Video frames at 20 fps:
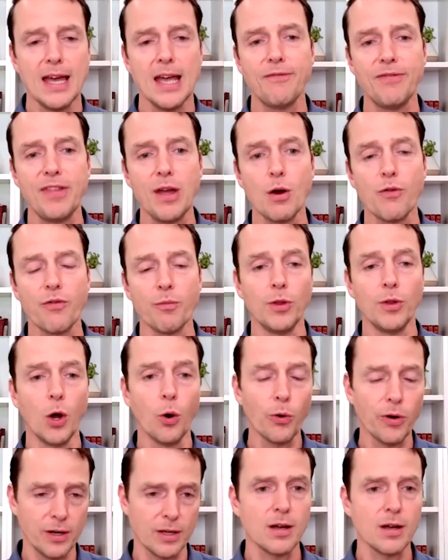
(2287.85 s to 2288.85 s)
If they were from
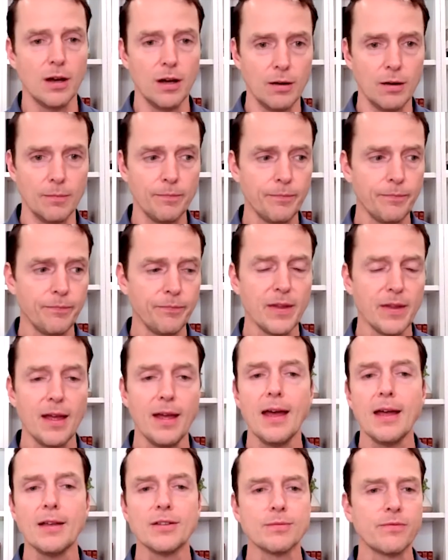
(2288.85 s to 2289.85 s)
lower income,
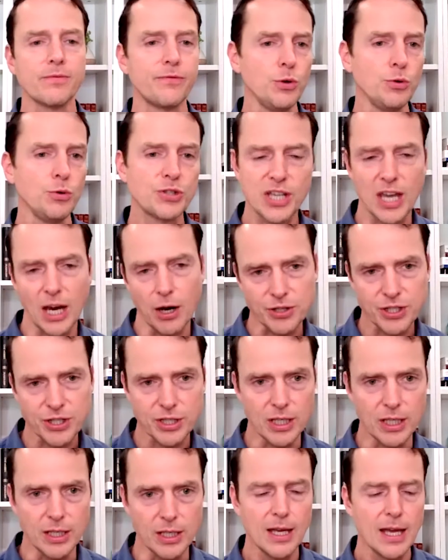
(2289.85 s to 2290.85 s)
food
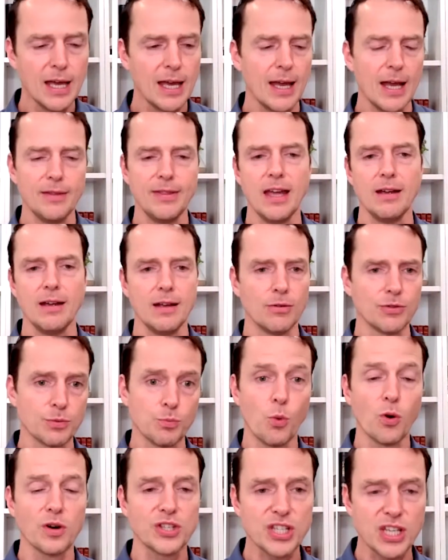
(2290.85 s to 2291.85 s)
scarcity, and they, it was
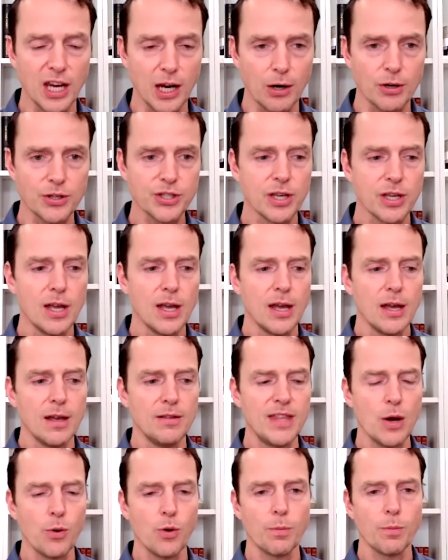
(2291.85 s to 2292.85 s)
more scarce,
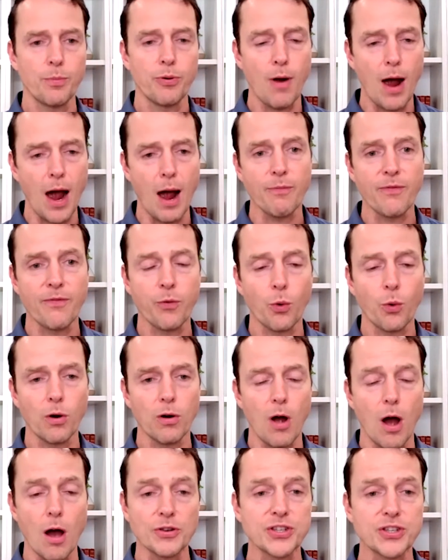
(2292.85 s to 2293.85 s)
they were primed
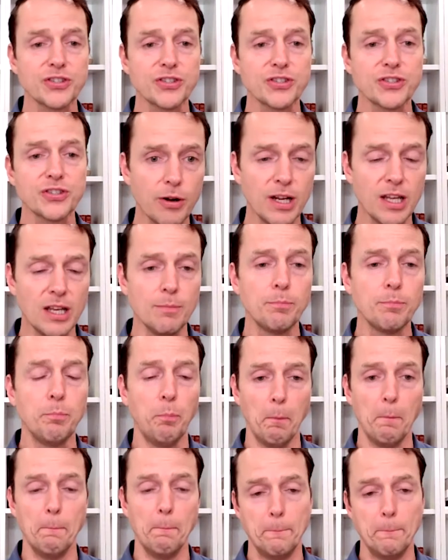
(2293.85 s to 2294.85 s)
for austerity,
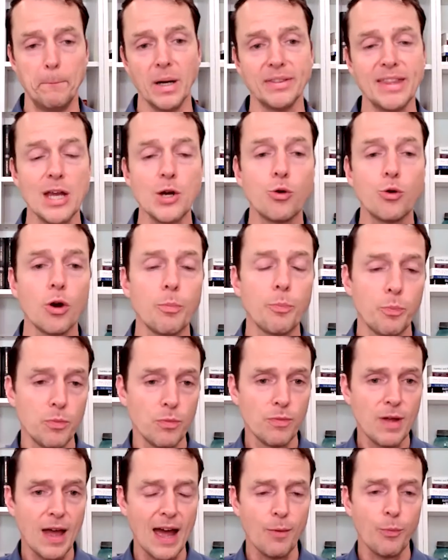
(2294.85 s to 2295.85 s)
but they grew
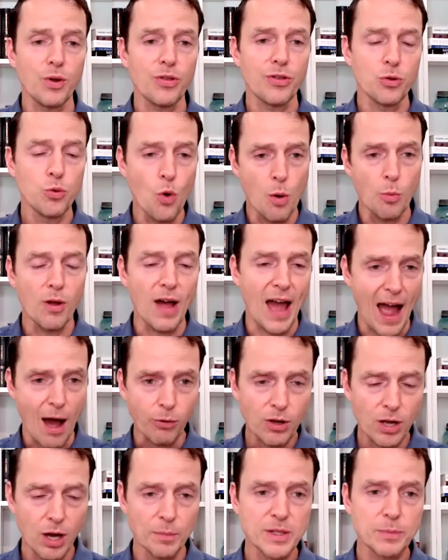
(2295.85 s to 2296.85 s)
up with normal
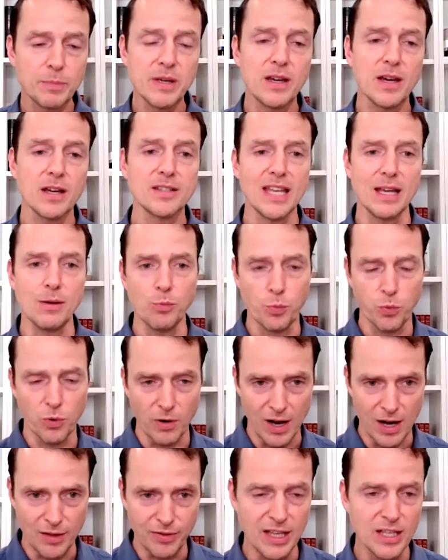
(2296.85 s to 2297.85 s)
outcomes because they
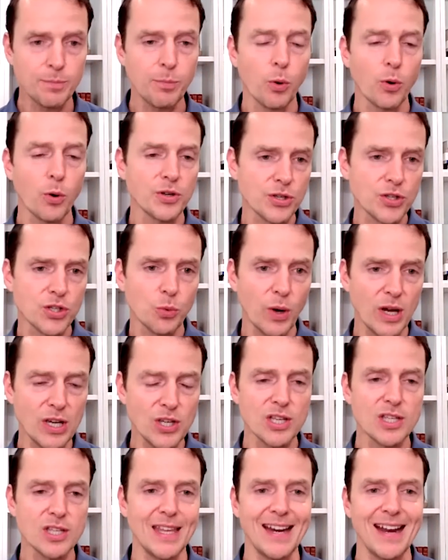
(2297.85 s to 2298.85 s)
were in these poor
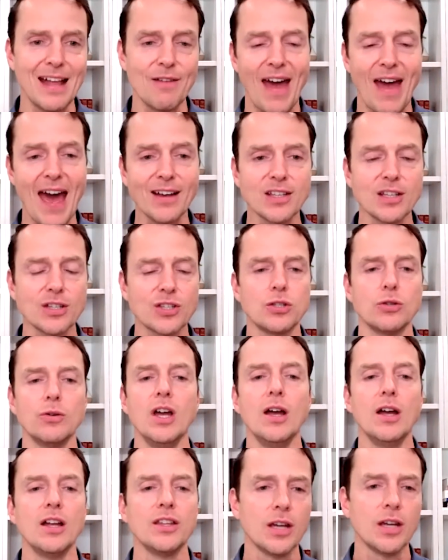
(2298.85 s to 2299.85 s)
situations. They have access
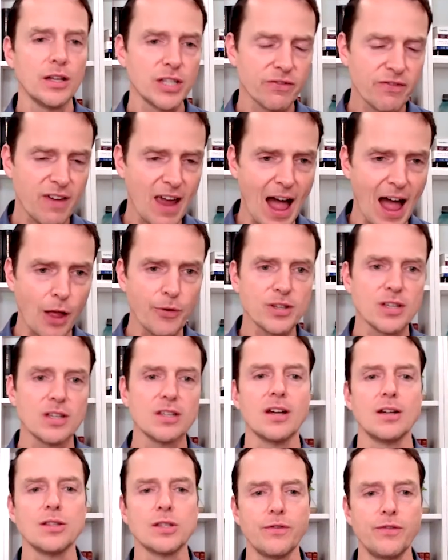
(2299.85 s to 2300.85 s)
to tons of calories
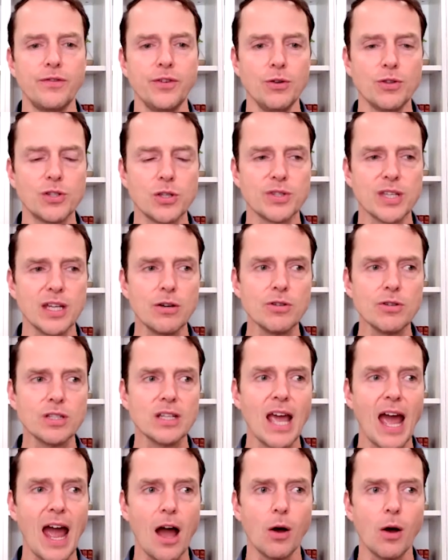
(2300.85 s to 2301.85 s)
and tons of food. So it's
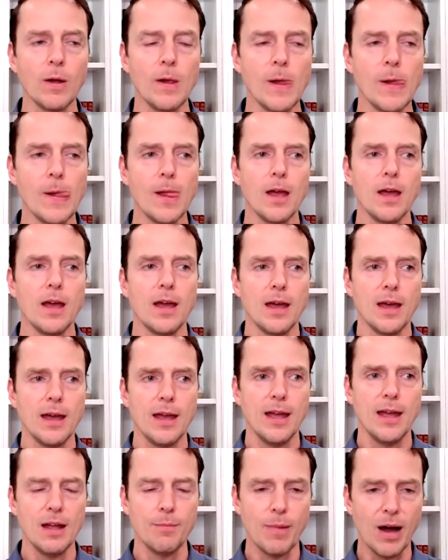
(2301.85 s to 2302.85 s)
interesting how,
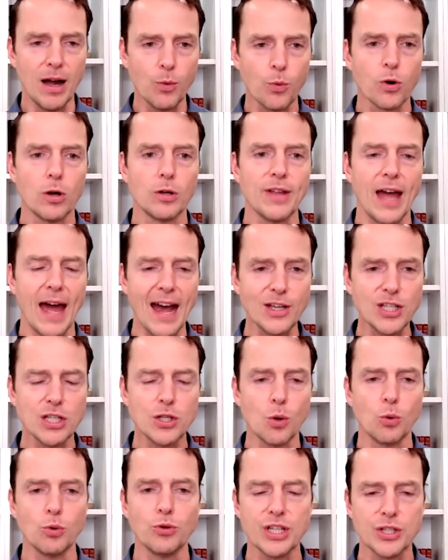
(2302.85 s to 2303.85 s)
in my world, I
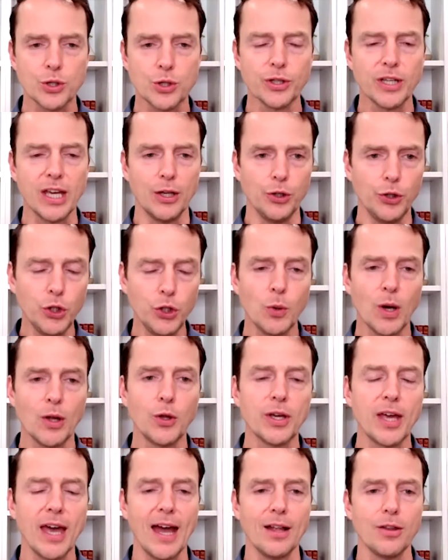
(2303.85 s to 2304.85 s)
actually don't just look at you, I
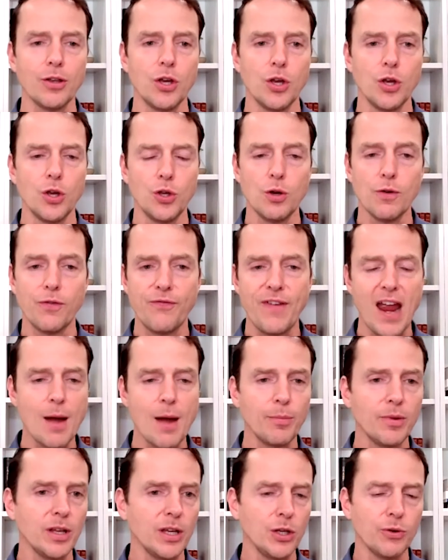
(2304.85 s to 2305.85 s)
look at your
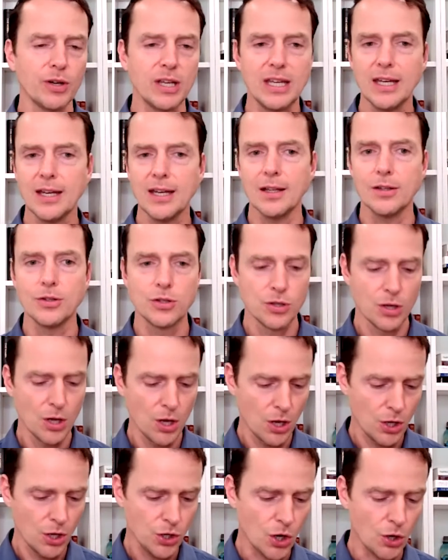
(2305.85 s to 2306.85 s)
family, your kids,
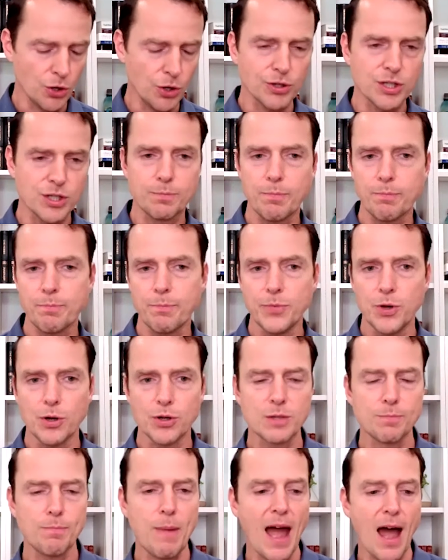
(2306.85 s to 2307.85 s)
you know, your your
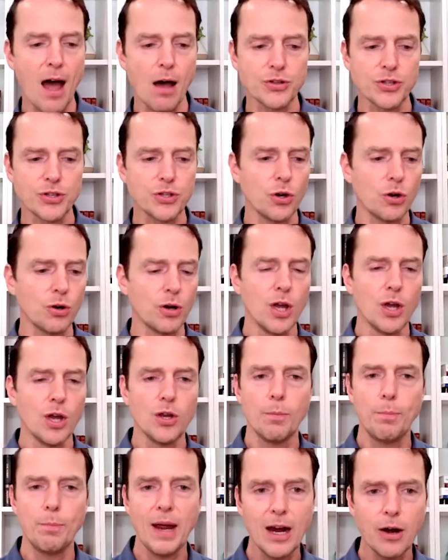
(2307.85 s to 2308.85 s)
spouse, your
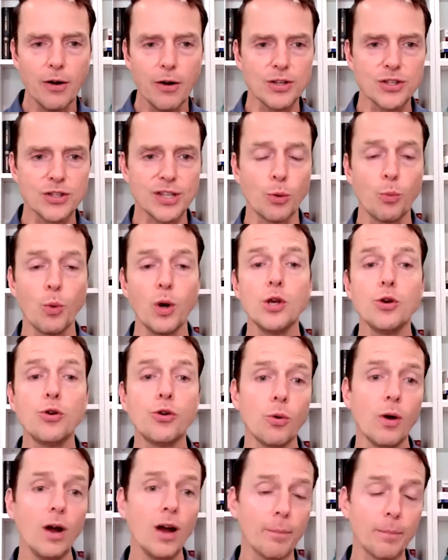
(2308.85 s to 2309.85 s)
your parents, like where you
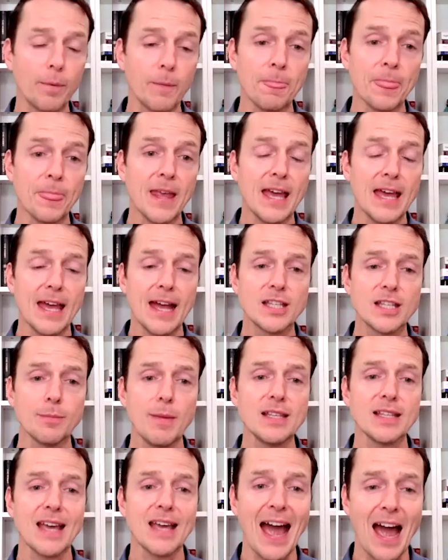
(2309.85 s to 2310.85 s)
grew up. It's
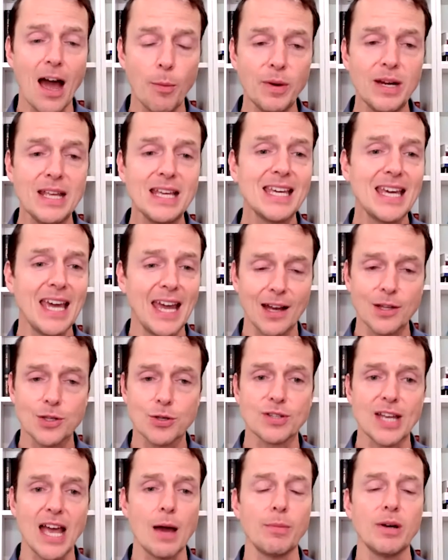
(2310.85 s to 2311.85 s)
amazing how many
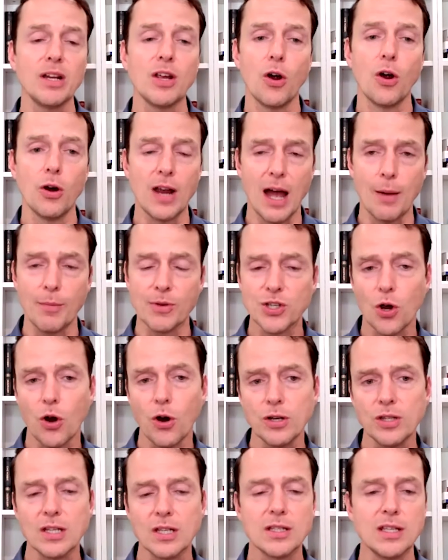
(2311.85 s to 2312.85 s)
cancers, how many heart, how much
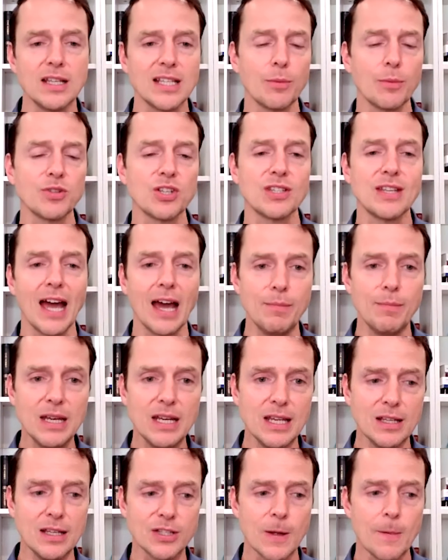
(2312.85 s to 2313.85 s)
heart disease, how much
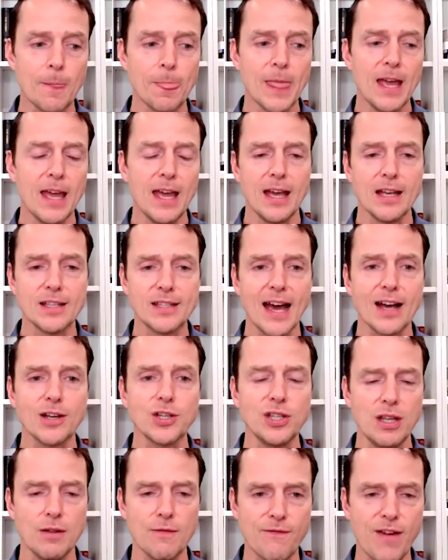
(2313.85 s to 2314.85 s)
diabetes is
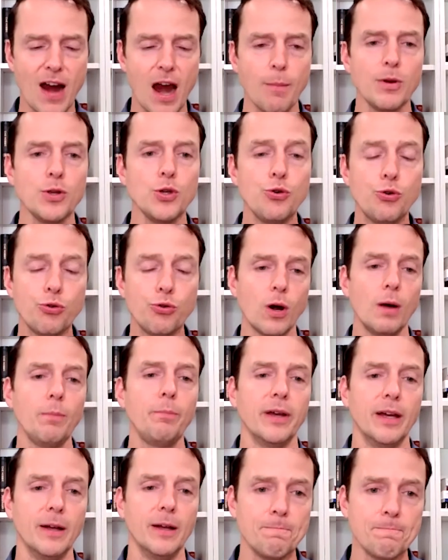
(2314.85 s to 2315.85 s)
actually the environment you grew
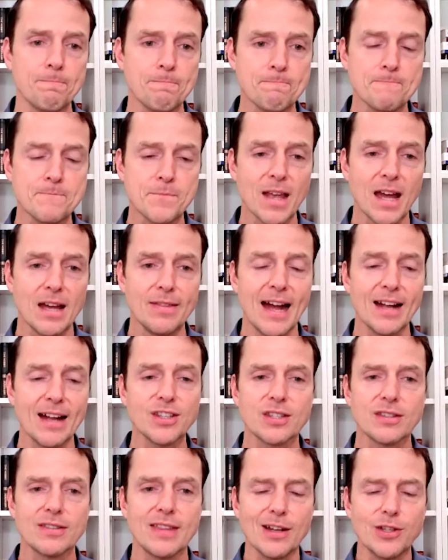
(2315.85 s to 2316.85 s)
up in. And
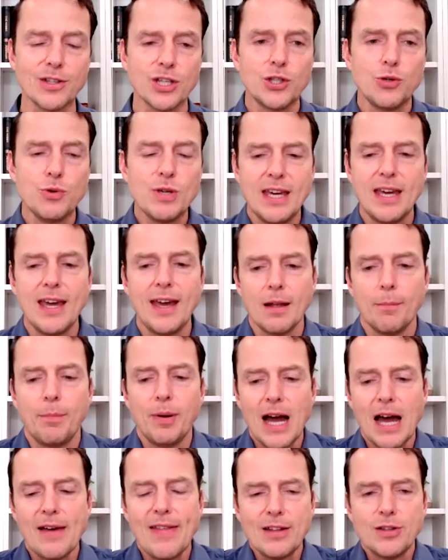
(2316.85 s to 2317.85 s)
that's that's just you can't
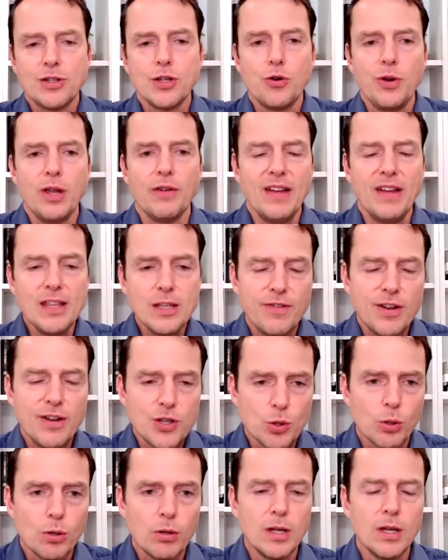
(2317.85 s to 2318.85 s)
apply that degree of
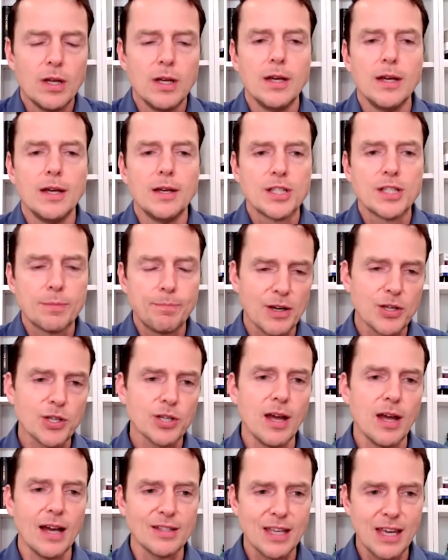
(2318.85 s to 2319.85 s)
individual
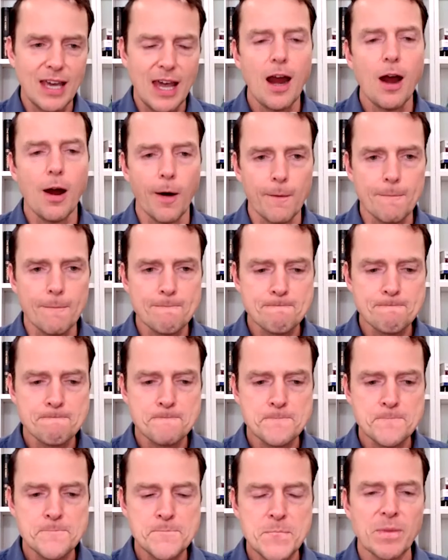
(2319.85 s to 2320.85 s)
specialized care
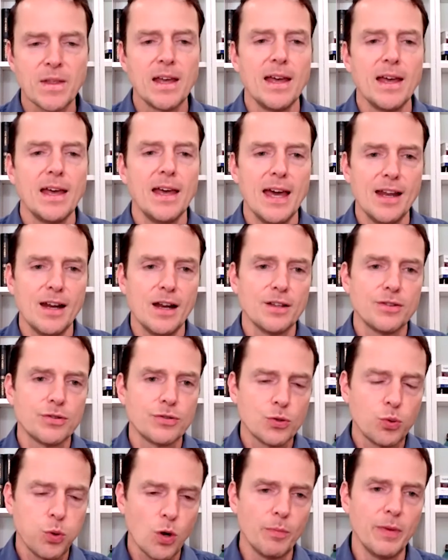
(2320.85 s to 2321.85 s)
in a
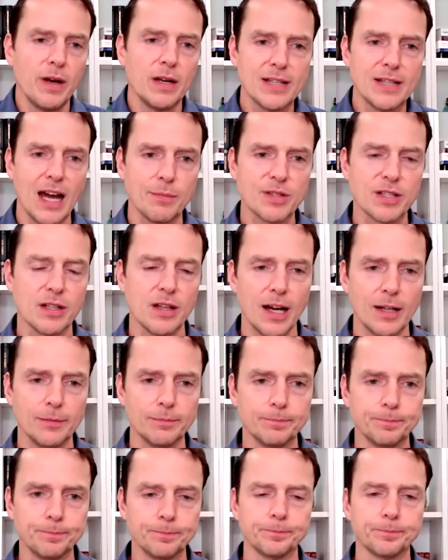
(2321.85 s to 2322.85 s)
12 minute time
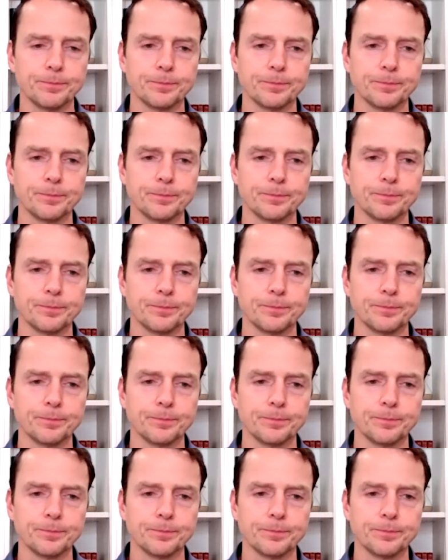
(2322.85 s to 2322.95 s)
slot.